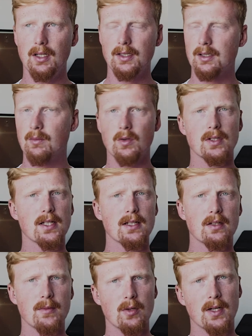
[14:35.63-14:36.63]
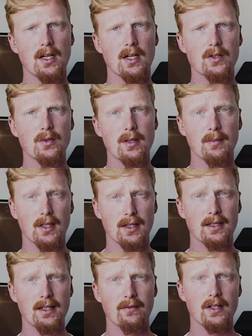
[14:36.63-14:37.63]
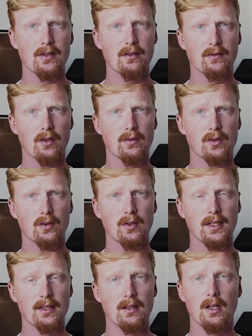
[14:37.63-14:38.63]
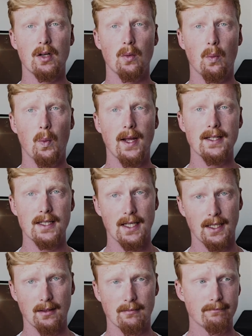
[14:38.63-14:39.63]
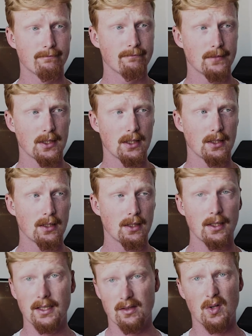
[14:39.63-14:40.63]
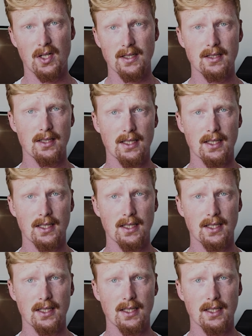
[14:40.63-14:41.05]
Someone said to me on my last trip that the definition of offshore is waiting is right.